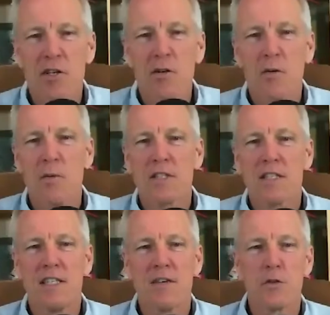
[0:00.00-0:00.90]
what's the
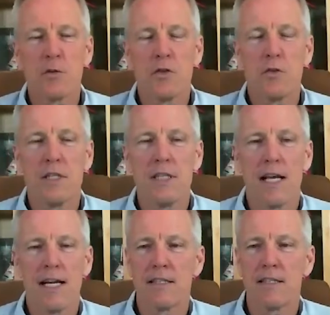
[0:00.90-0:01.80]
difference between
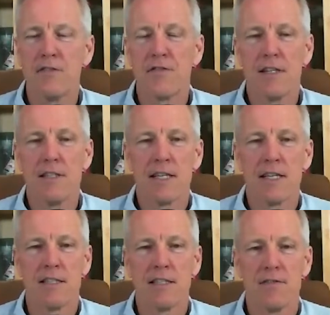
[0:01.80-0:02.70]
Hennessy Funds,
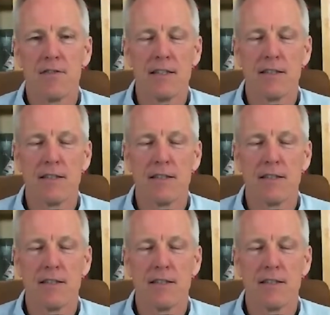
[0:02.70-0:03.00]
Hennessy Advisors?